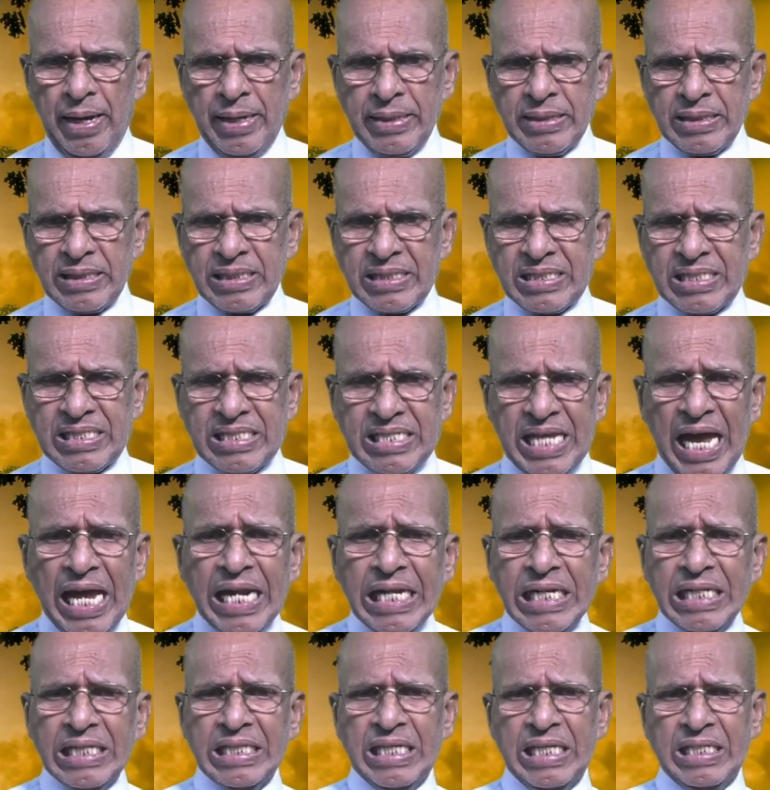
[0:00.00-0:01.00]

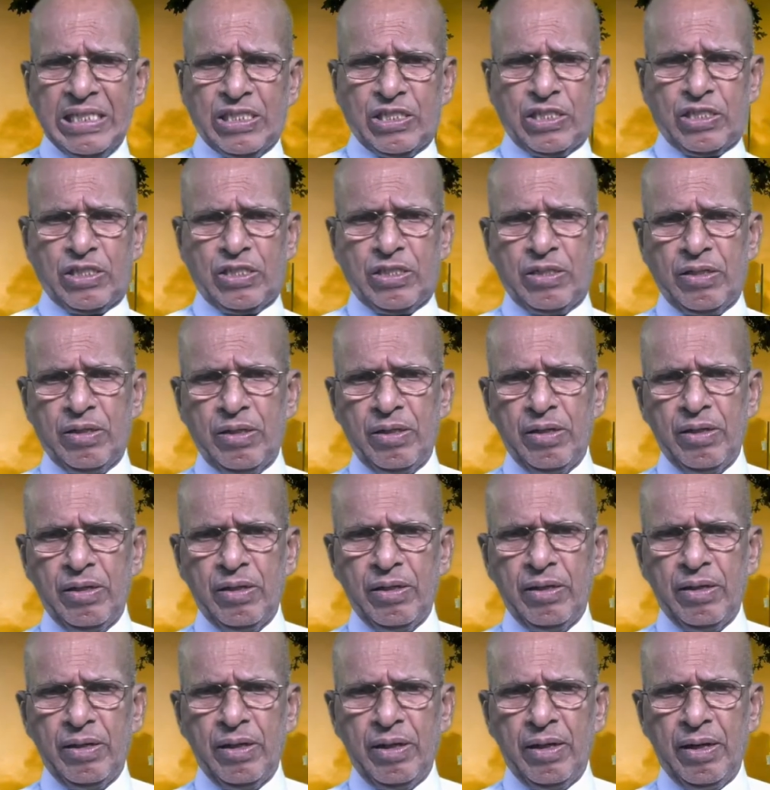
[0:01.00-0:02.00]
sent this
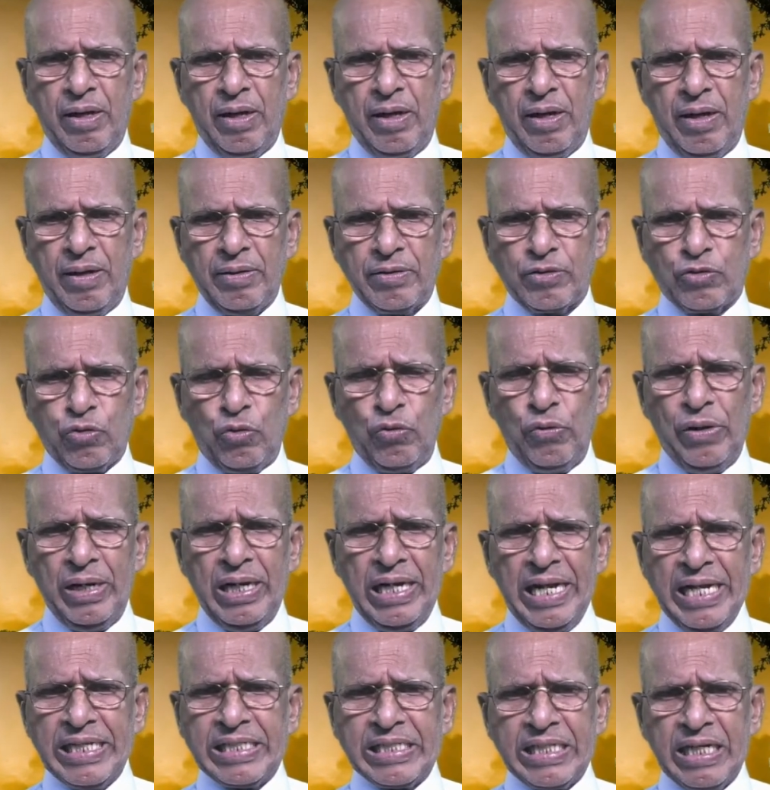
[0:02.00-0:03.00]
through a
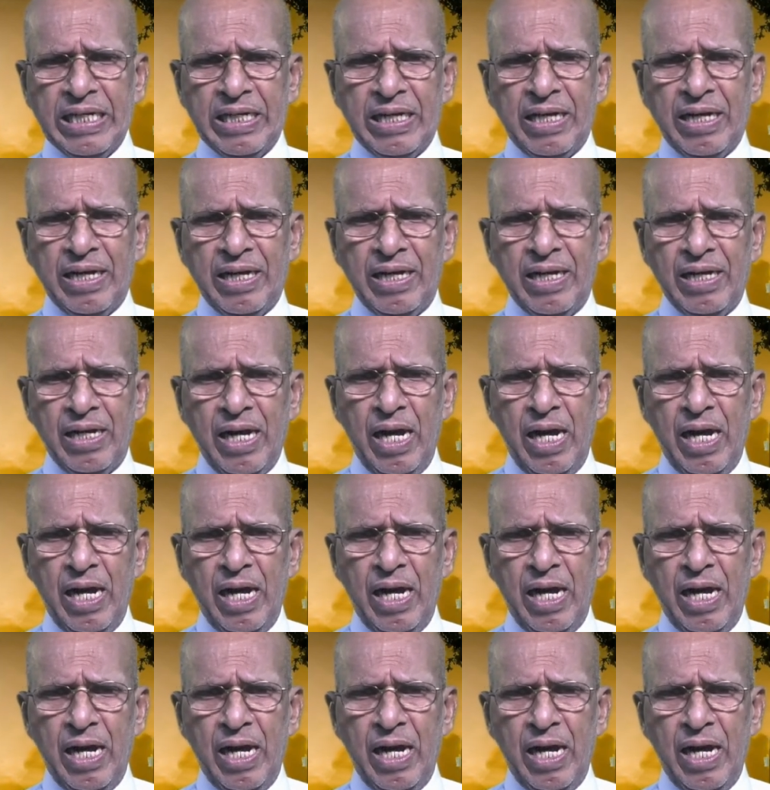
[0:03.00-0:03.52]
letter,